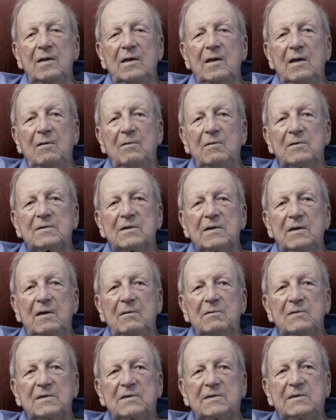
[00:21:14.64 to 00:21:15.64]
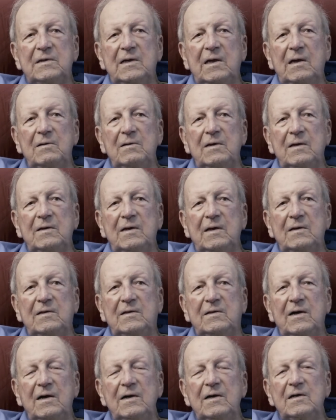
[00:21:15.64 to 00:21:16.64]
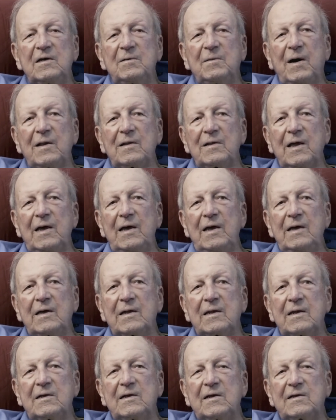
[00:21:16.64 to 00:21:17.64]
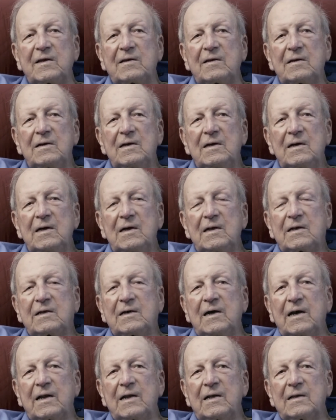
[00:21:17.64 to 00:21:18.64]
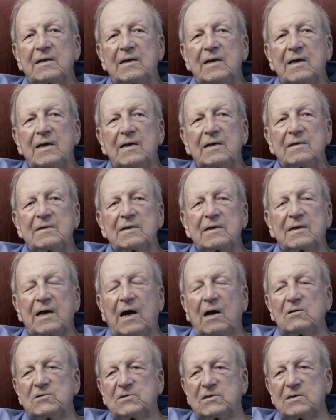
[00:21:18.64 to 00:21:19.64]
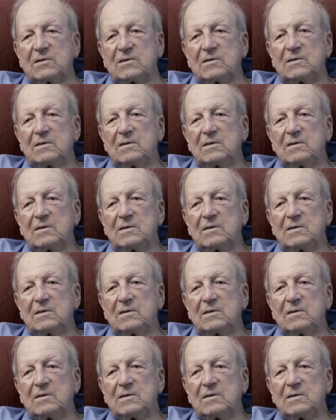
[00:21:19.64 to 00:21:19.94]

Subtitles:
It dug into my leg and it cut it and gouged it.